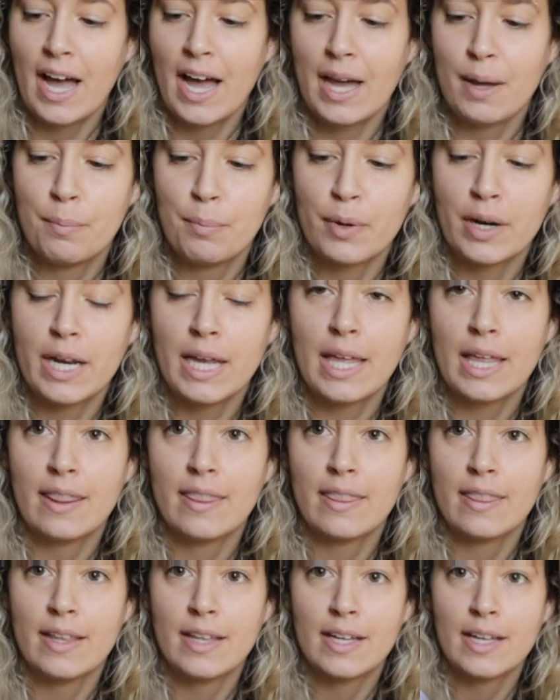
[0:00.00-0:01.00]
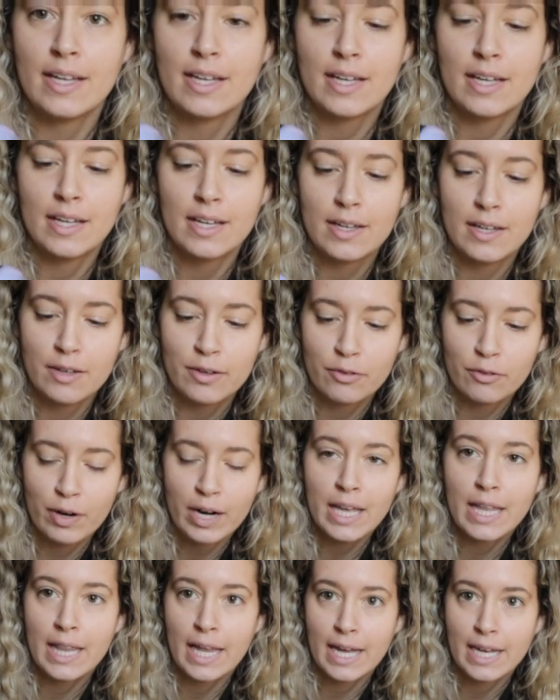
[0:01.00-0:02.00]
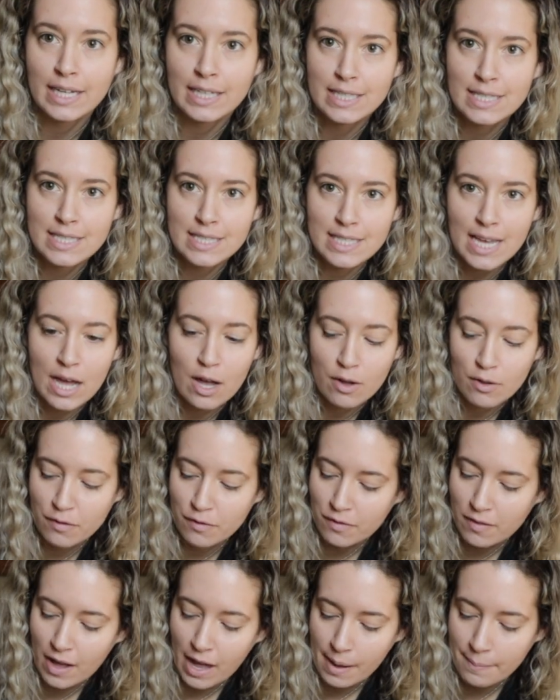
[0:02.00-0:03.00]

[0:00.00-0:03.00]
I break the ring light itself.